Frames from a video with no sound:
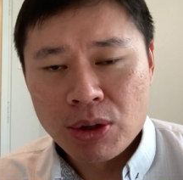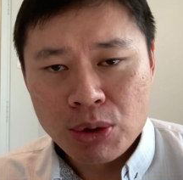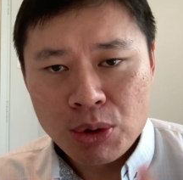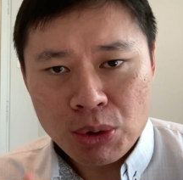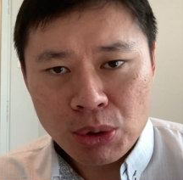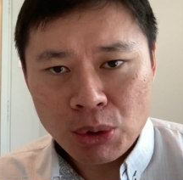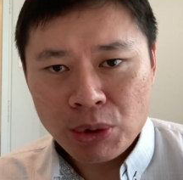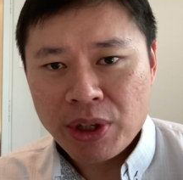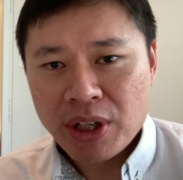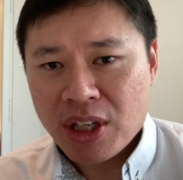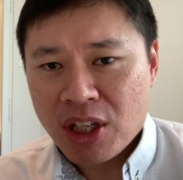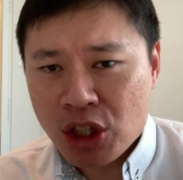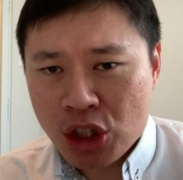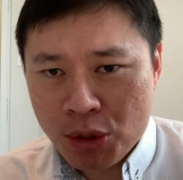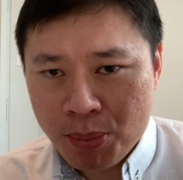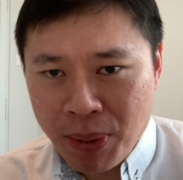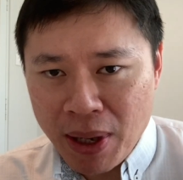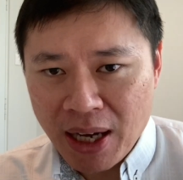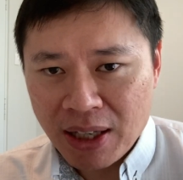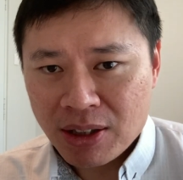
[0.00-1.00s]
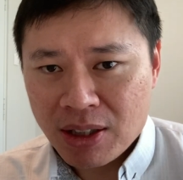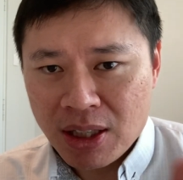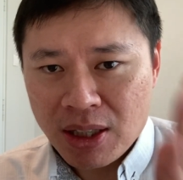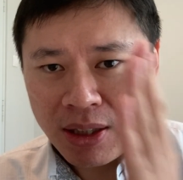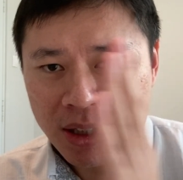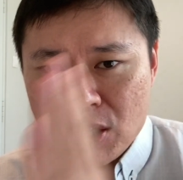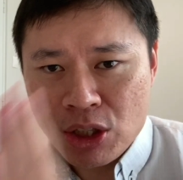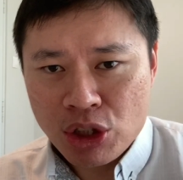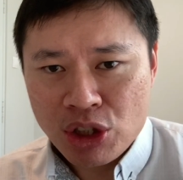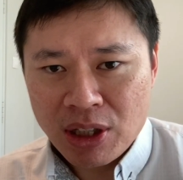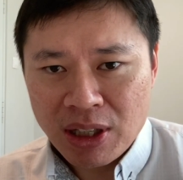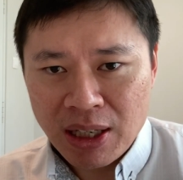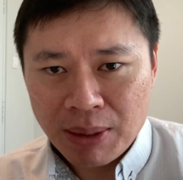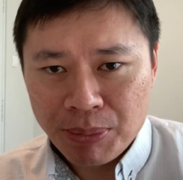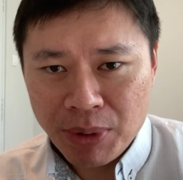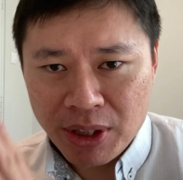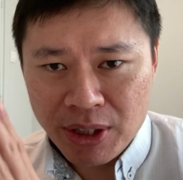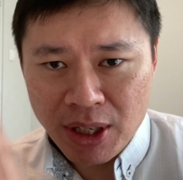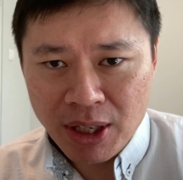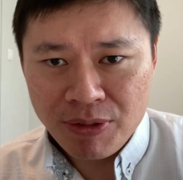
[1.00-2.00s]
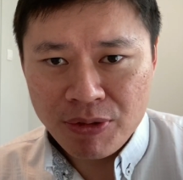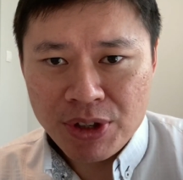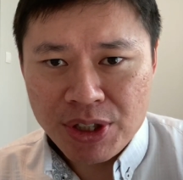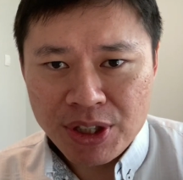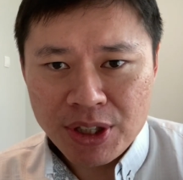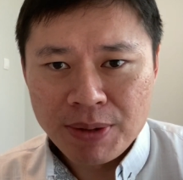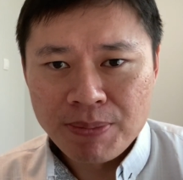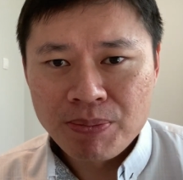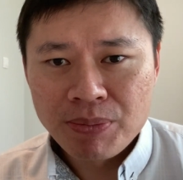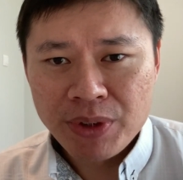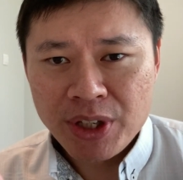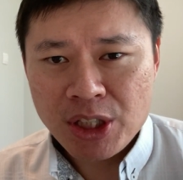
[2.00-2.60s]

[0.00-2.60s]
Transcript: And do you know that each party, each club that they visit,